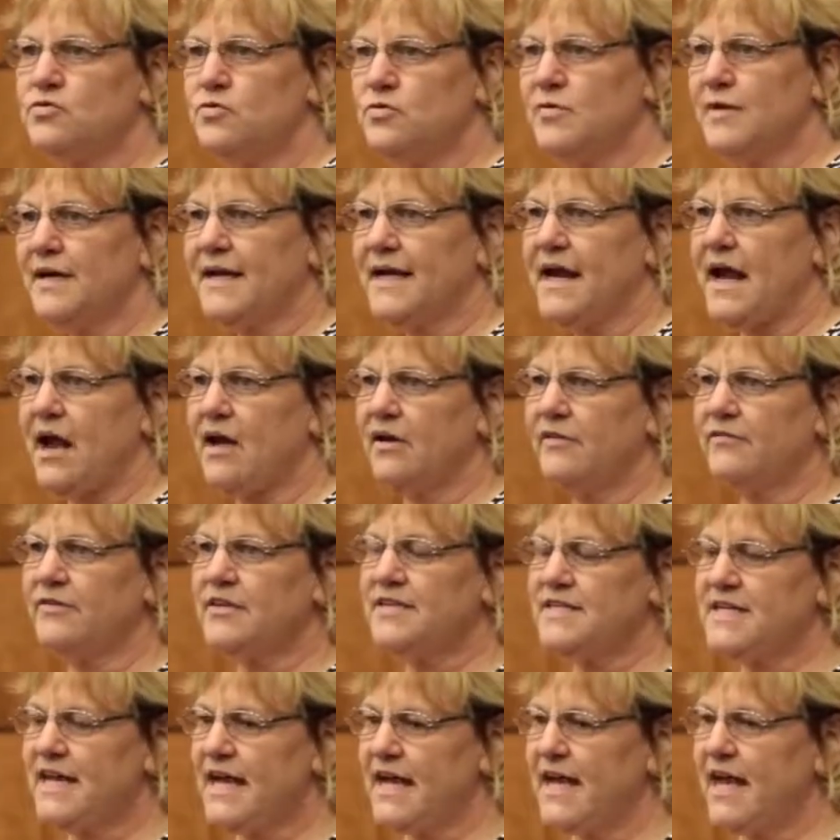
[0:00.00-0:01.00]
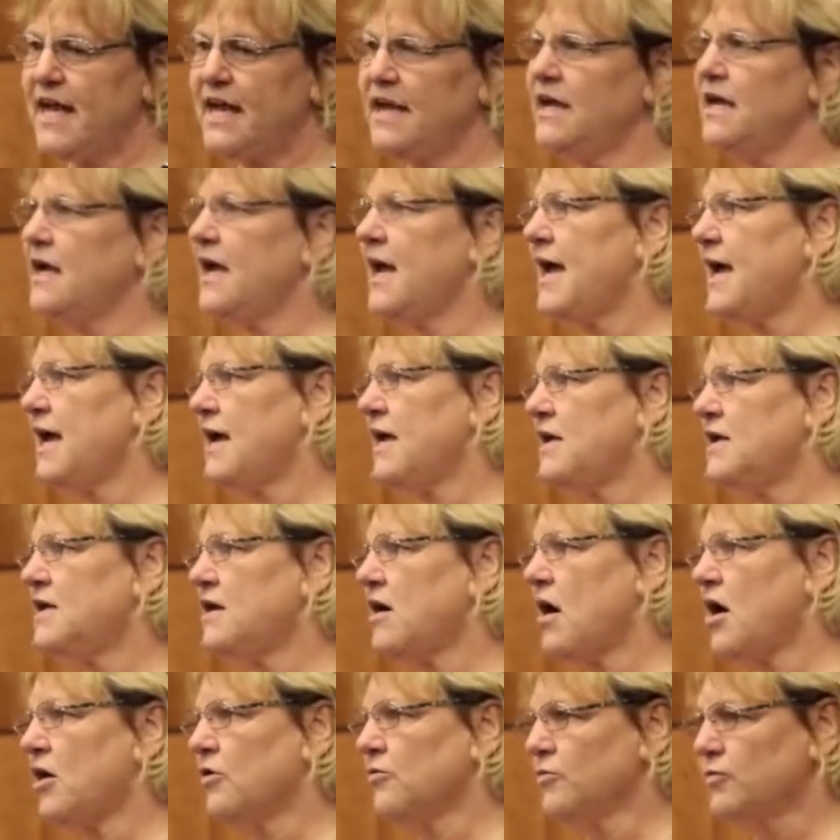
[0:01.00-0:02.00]
School would get out every day,
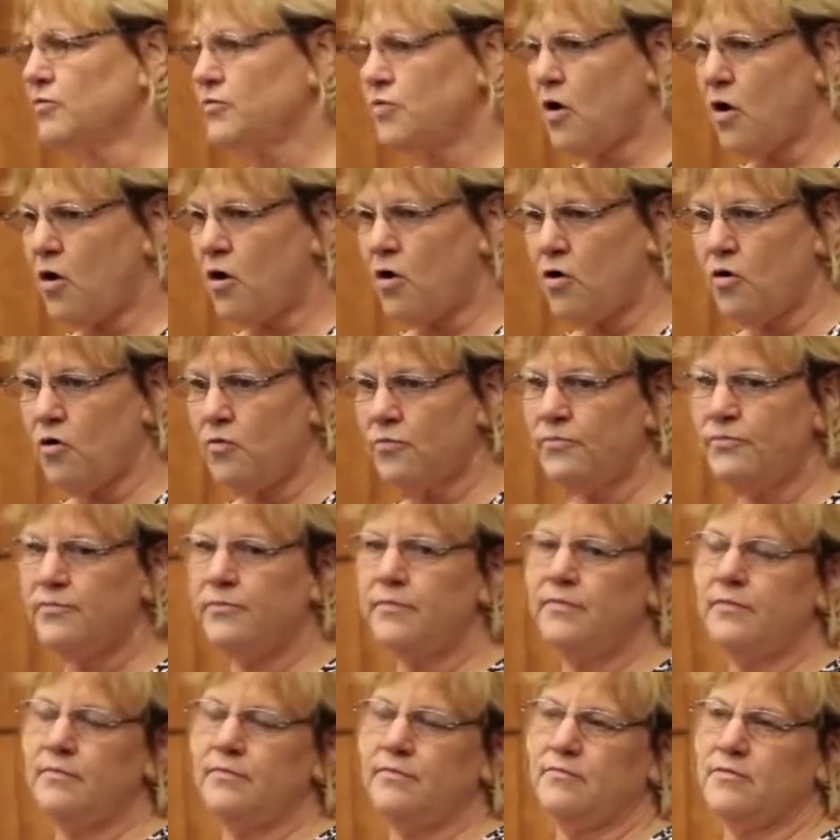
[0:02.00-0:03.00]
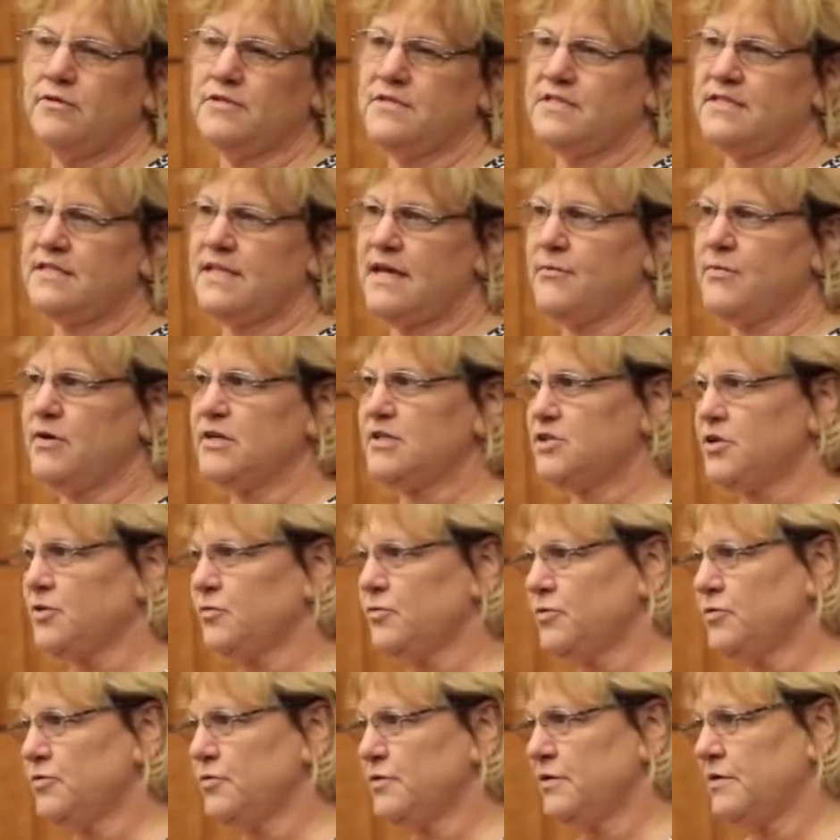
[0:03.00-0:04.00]
and our route home was the same way
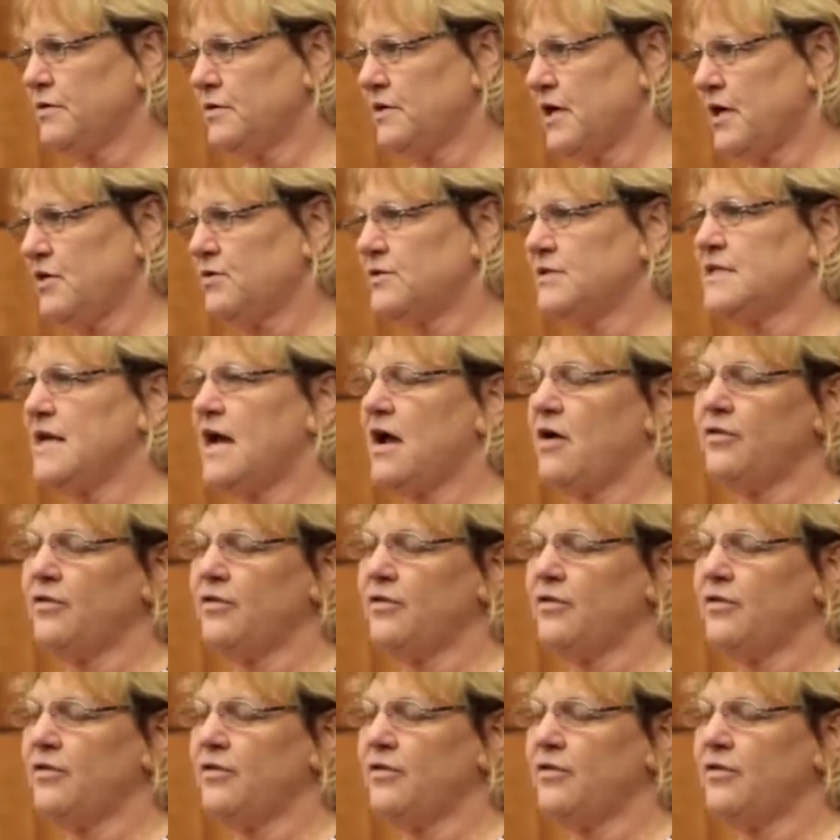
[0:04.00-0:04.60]
as our route there.